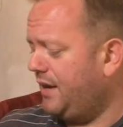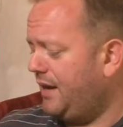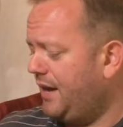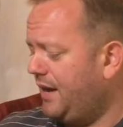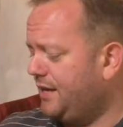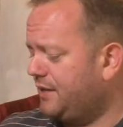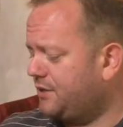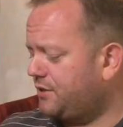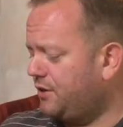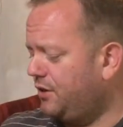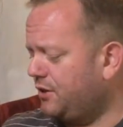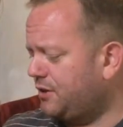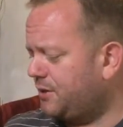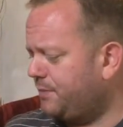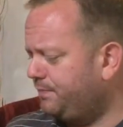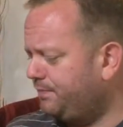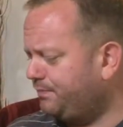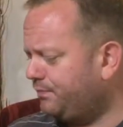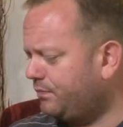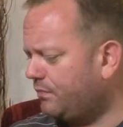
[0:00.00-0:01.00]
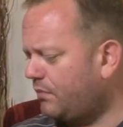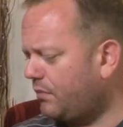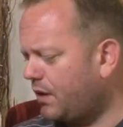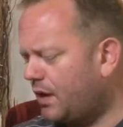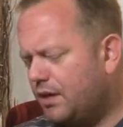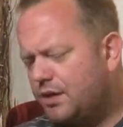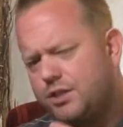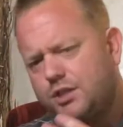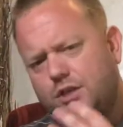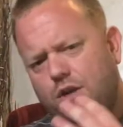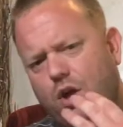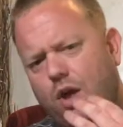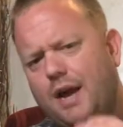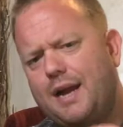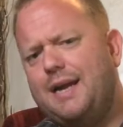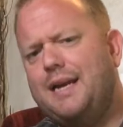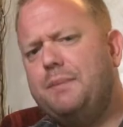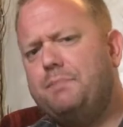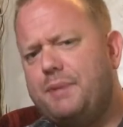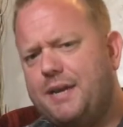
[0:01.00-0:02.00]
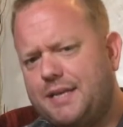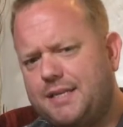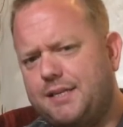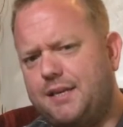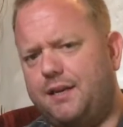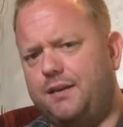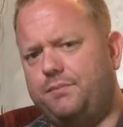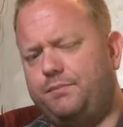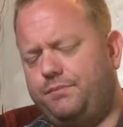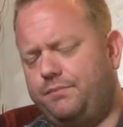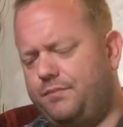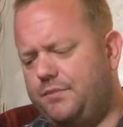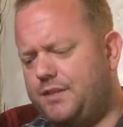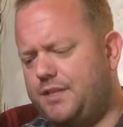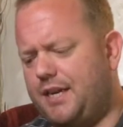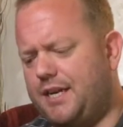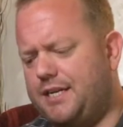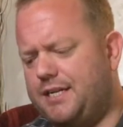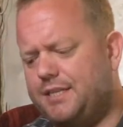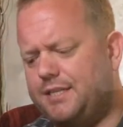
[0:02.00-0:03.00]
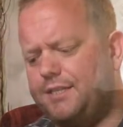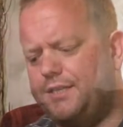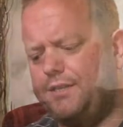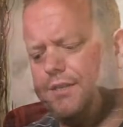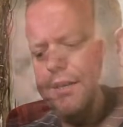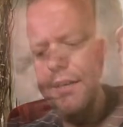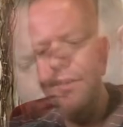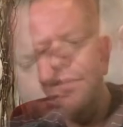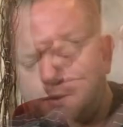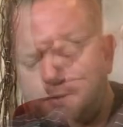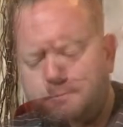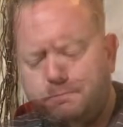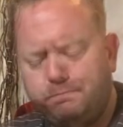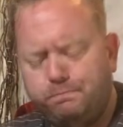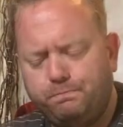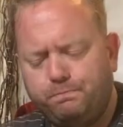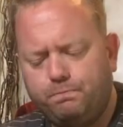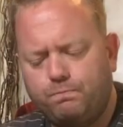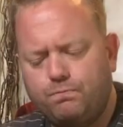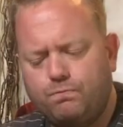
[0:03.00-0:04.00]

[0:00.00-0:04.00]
It's got slightly bitter taste at the finish.